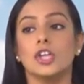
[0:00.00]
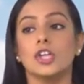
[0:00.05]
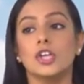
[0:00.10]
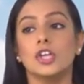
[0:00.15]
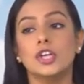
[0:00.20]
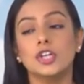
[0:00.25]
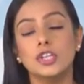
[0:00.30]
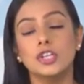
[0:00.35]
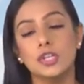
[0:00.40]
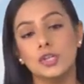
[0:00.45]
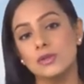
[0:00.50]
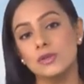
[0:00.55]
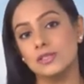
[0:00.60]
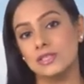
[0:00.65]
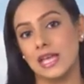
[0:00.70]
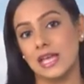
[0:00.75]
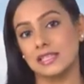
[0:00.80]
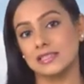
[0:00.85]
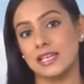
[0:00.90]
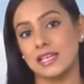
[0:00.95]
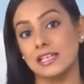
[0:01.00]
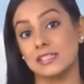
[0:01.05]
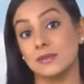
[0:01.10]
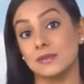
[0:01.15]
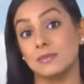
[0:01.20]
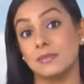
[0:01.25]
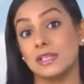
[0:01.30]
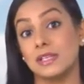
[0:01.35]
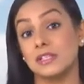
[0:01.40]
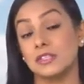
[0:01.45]
you can use that as
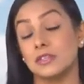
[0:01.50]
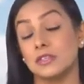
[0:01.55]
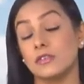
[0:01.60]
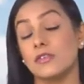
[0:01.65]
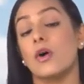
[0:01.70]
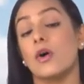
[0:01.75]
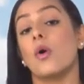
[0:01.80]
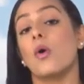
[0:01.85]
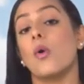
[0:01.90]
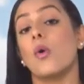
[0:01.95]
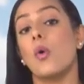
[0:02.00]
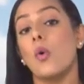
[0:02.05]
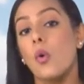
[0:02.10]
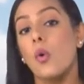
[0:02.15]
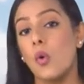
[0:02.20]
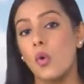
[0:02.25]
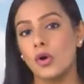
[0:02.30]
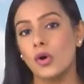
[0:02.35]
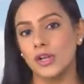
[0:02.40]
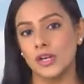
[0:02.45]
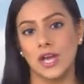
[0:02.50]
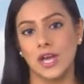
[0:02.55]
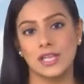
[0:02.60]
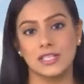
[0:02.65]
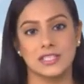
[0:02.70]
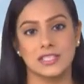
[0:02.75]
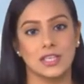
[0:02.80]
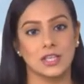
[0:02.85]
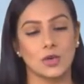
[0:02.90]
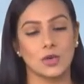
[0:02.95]
a means of
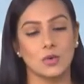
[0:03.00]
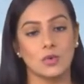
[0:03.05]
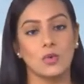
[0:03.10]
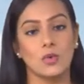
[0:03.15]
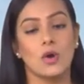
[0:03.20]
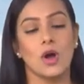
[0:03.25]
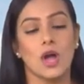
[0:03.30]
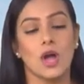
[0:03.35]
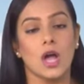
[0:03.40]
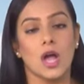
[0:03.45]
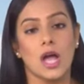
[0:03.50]
organising your